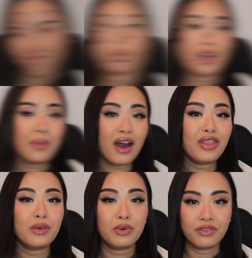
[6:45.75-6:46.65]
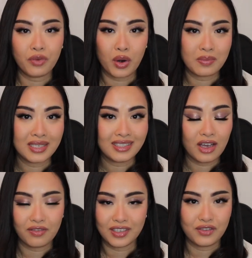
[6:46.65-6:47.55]
What about the performance
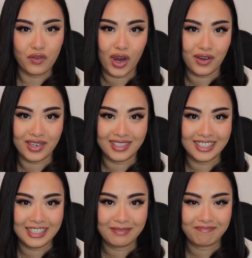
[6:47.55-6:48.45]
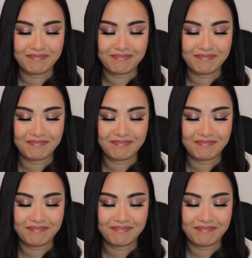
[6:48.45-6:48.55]
of this fragrance?